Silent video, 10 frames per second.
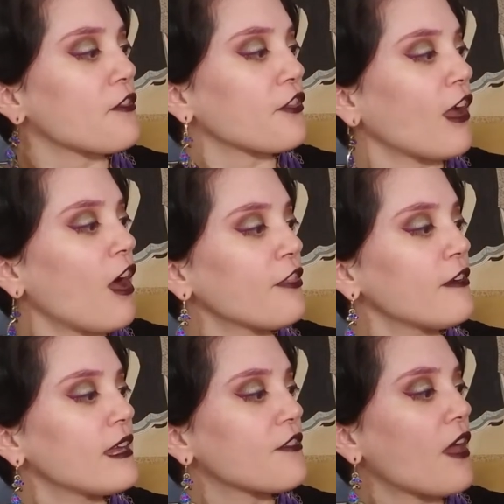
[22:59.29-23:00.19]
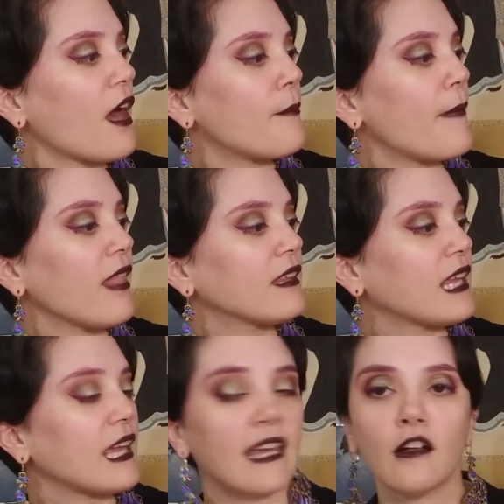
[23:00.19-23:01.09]
The author is uh, Melanie
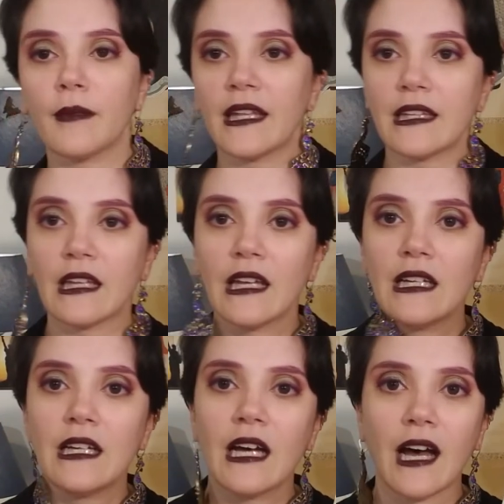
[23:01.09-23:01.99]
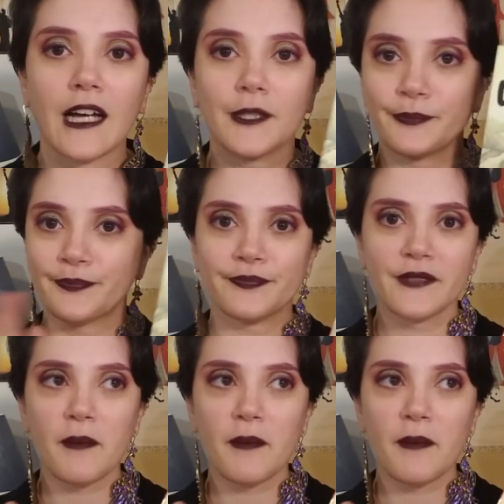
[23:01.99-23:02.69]
Gillman. Um, let